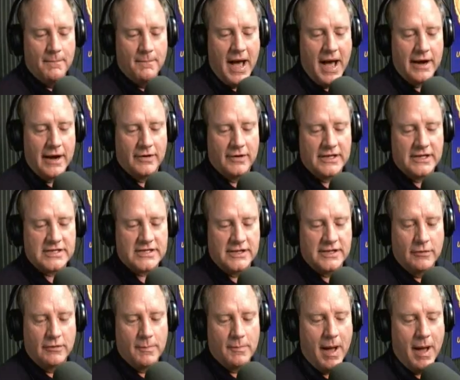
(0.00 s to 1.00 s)
Pirates,
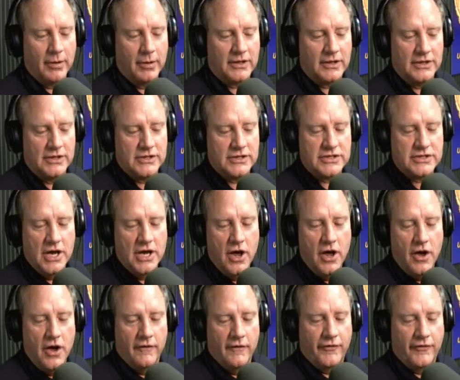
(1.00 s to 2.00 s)
the Republicans
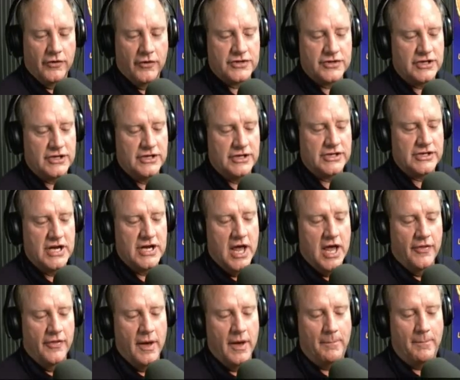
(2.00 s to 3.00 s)
versus
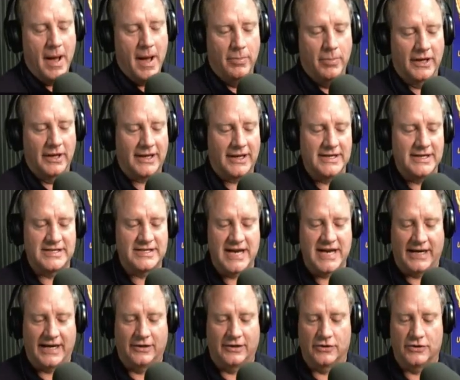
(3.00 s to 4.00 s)
the Public
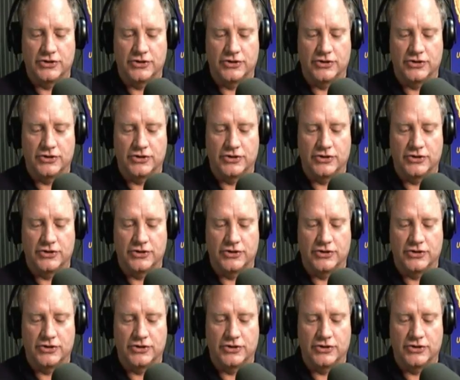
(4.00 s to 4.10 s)
Sector.